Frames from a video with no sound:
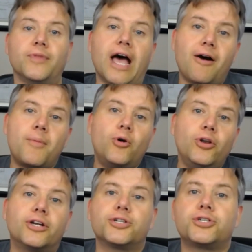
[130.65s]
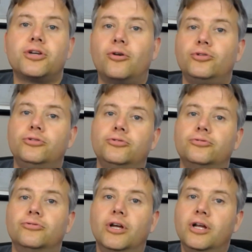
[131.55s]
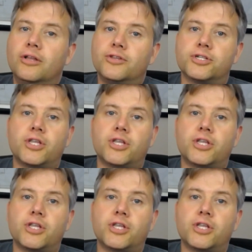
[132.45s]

Now, I'm only going to show you the